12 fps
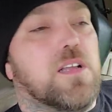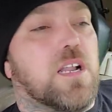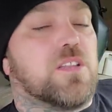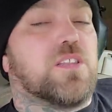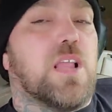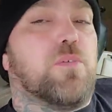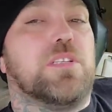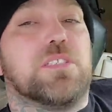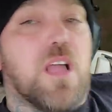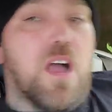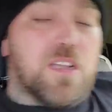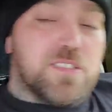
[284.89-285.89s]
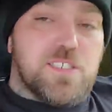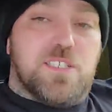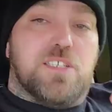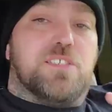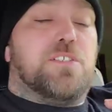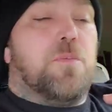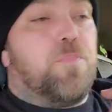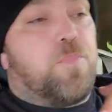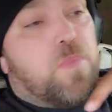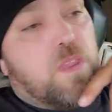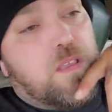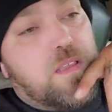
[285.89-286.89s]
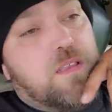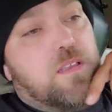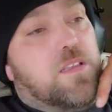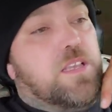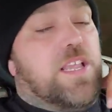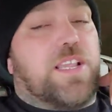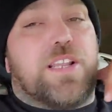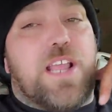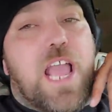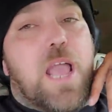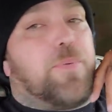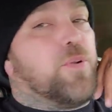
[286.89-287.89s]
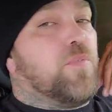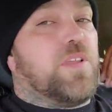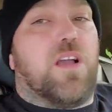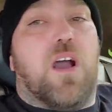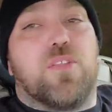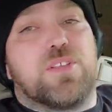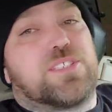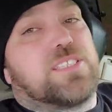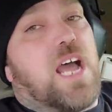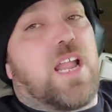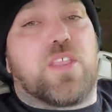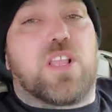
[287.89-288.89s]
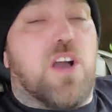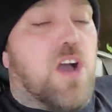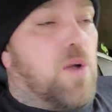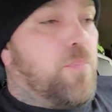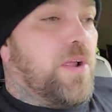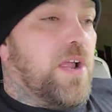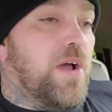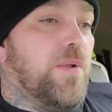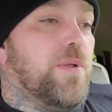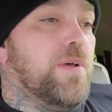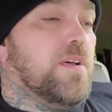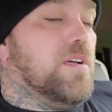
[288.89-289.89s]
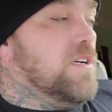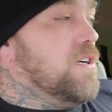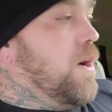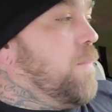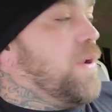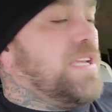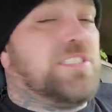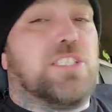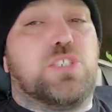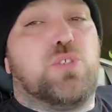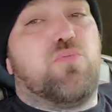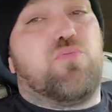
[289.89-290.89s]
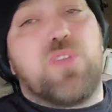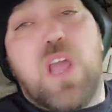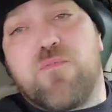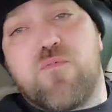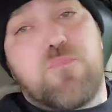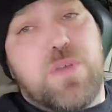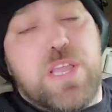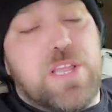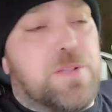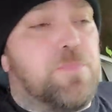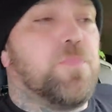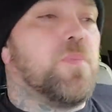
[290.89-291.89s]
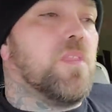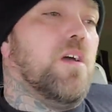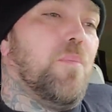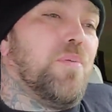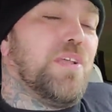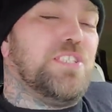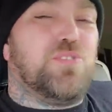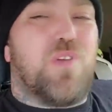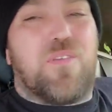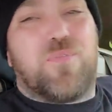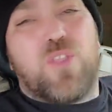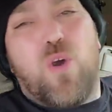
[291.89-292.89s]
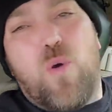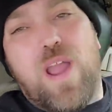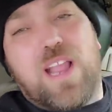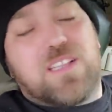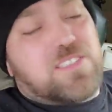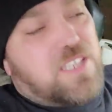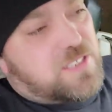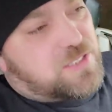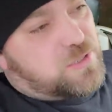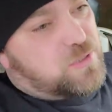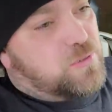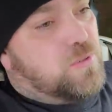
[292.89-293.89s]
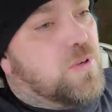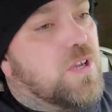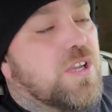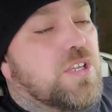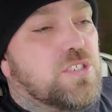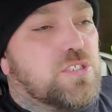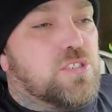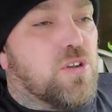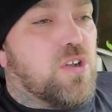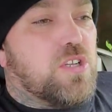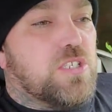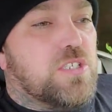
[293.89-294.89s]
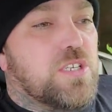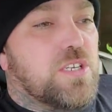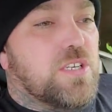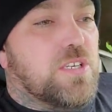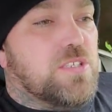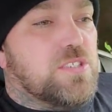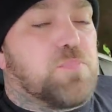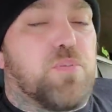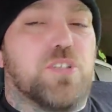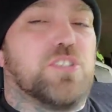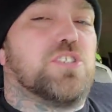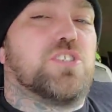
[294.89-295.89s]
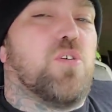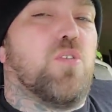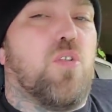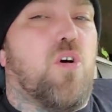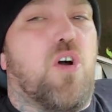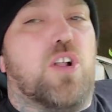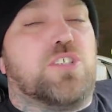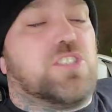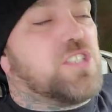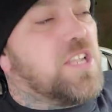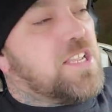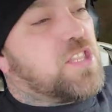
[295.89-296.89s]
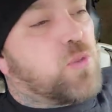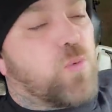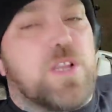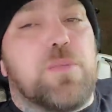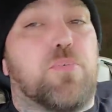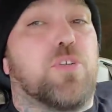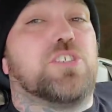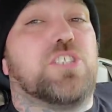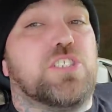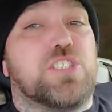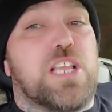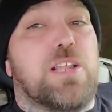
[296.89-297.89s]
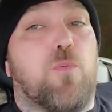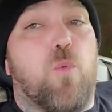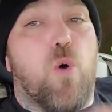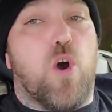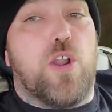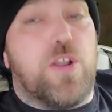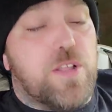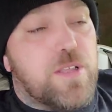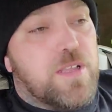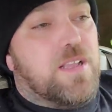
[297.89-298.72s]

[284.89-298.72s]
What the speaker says: And the thing with these locks is it can happen on the other side of the compound, a place that you've never been, a place you have no access to. You're talking, this prison's so large, it's like three prisons in one.